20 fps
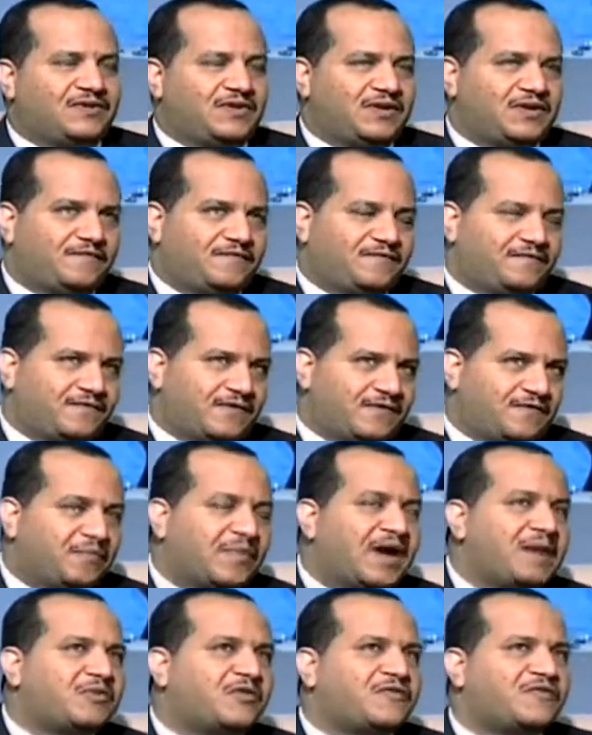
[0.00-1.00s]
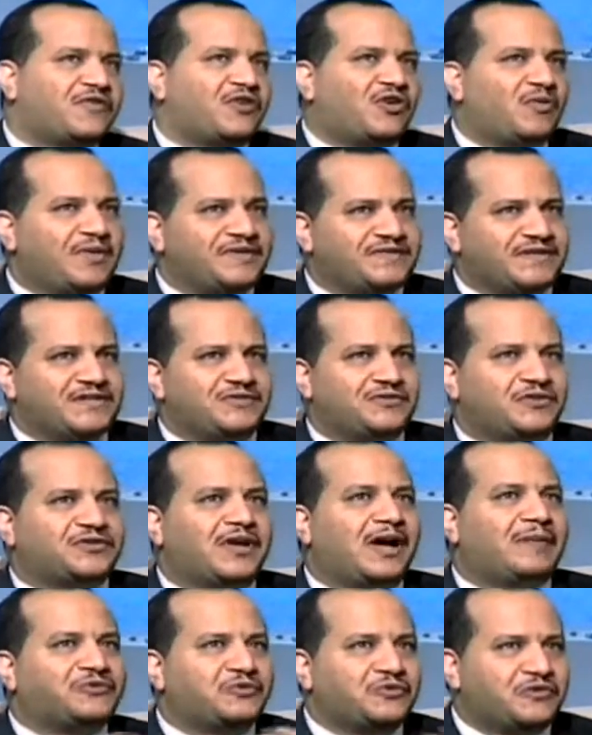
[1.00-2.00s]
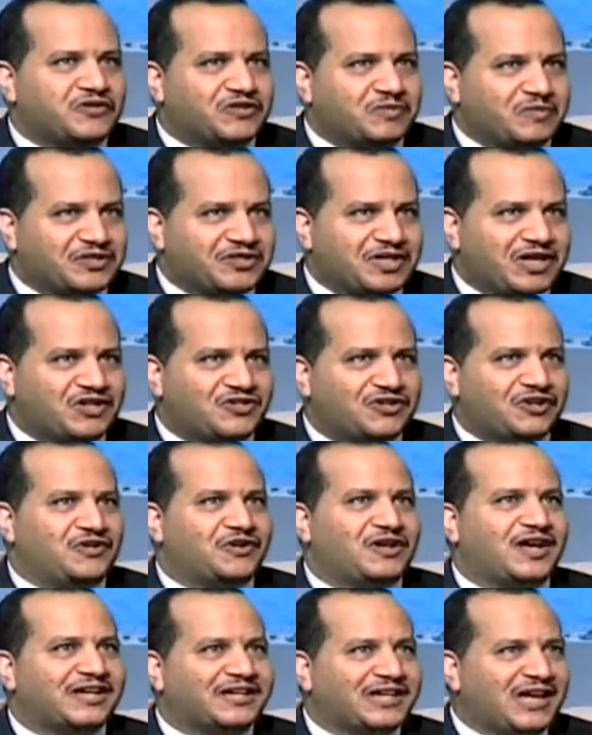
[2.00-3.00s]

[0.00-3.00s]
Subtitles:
if my performance is not up to your expectation,